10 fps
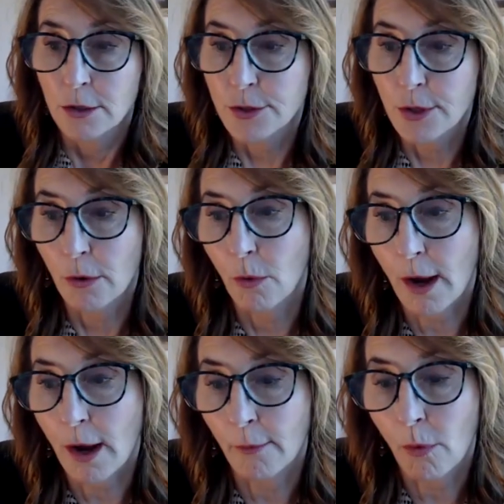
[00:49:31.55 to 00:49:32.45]

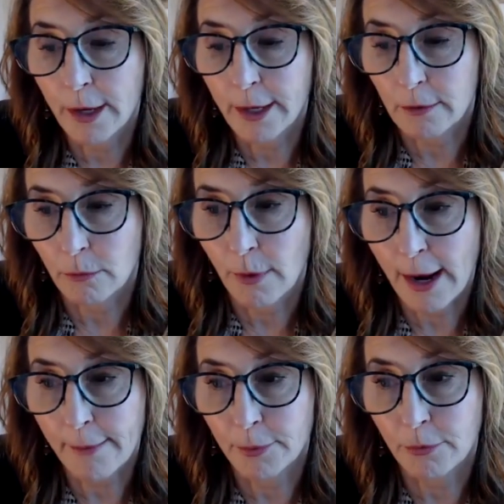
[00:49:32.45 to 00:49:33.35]
So I want to
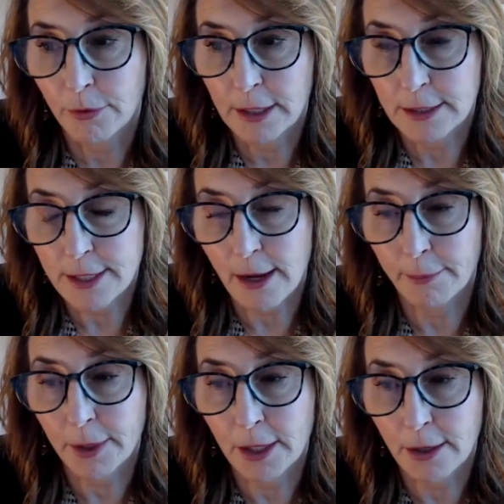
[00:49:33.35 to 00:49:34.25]
wrap things
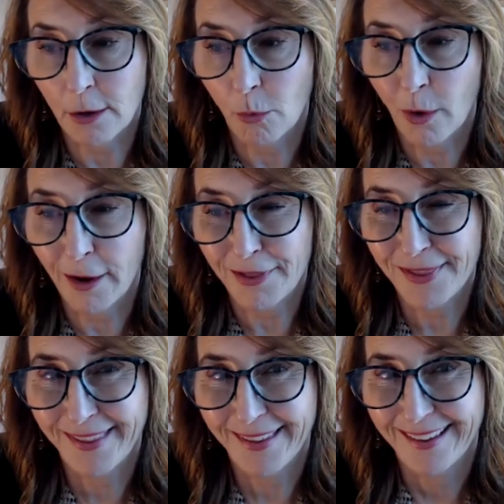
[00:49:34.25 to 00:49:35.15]
up here with
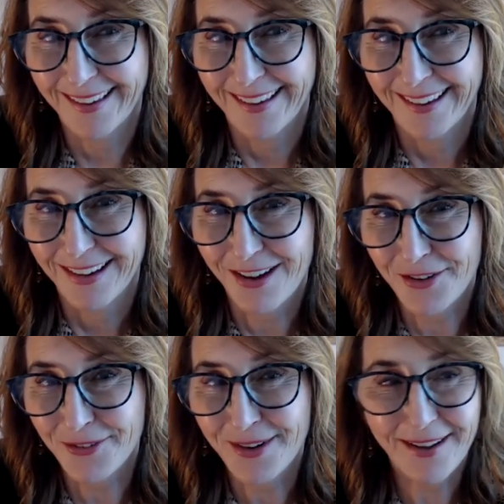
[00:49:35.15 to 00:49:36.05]

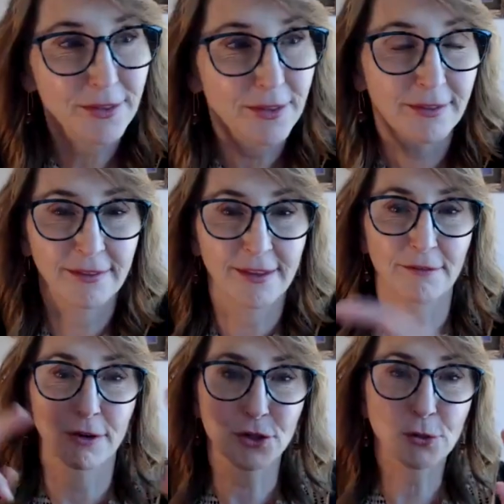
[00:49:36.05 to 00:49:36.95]
going around the
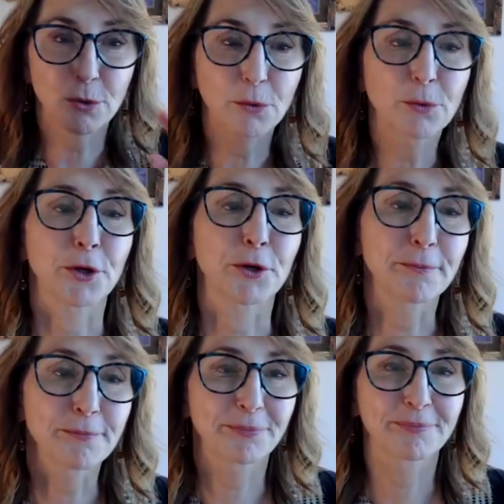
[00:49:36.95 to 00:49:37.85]
virtual
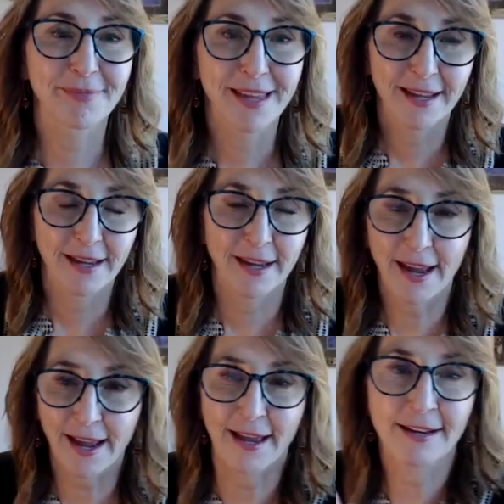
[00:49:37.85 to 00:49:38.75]
room
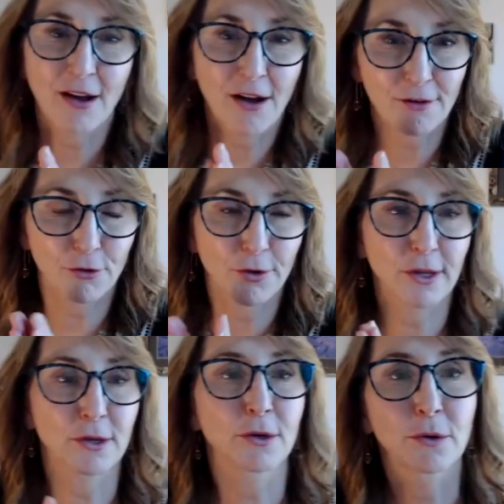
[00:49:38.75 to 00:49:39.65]
and offering
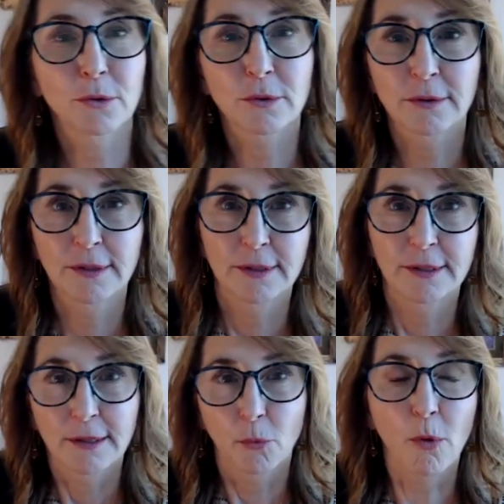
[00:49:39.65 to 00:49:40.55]
you
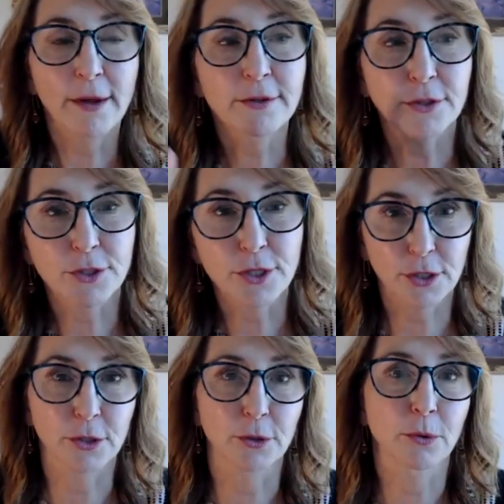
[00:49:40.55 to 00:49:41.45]
1 to
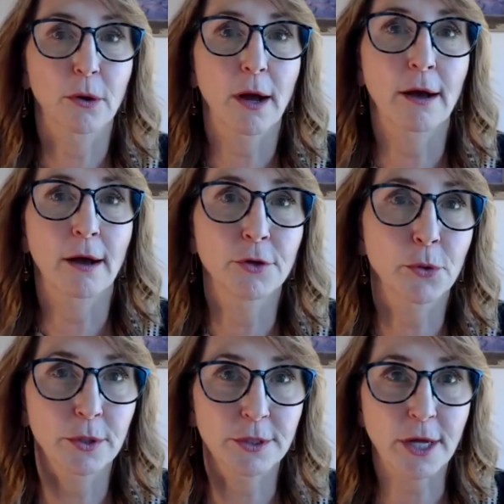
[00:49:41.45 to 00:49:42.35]
2 of
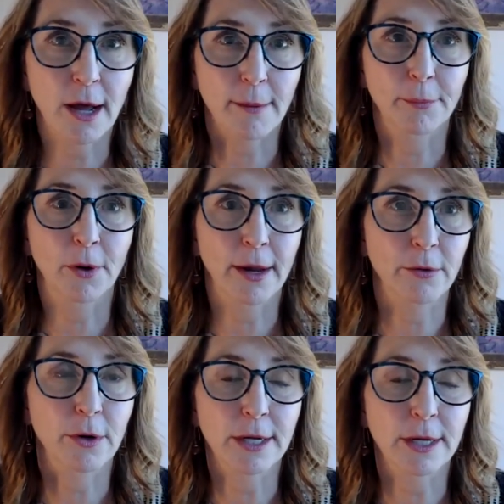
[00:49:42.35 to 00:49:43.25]
your top
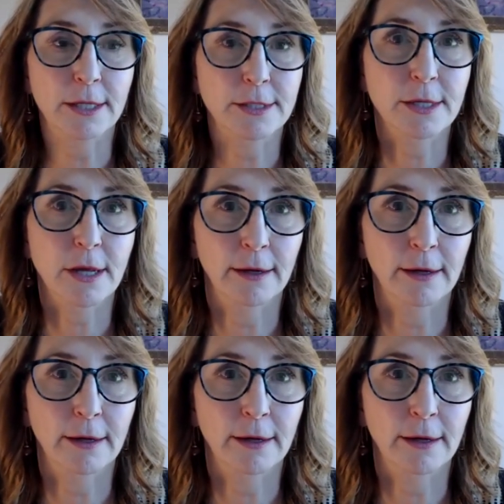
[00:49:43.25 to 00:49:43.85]
priorities